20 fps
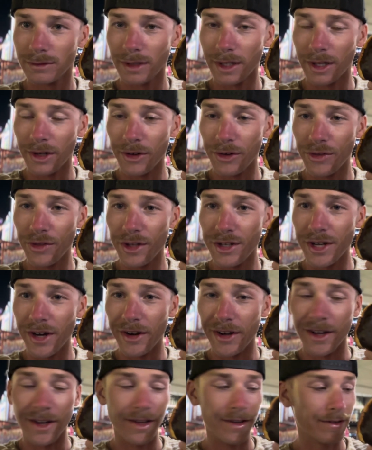Here's the
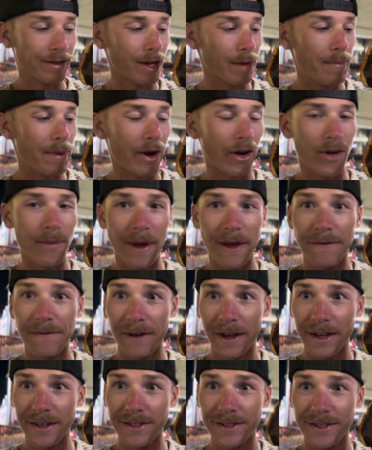donut compared to my
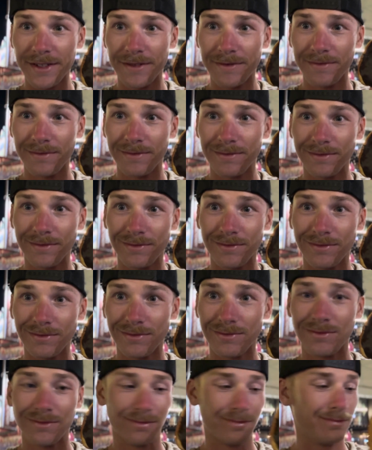face.
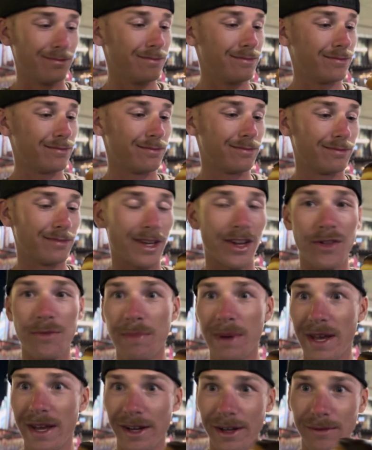It's
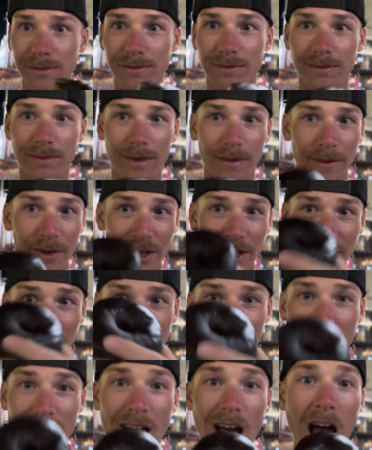big. I'm gonna eat
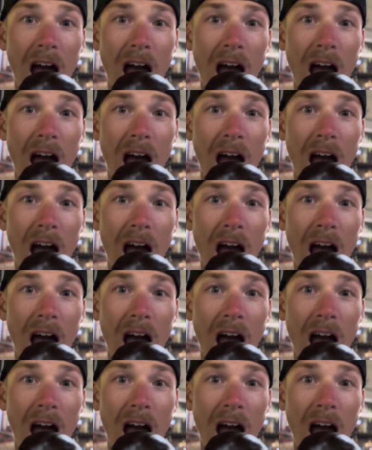it.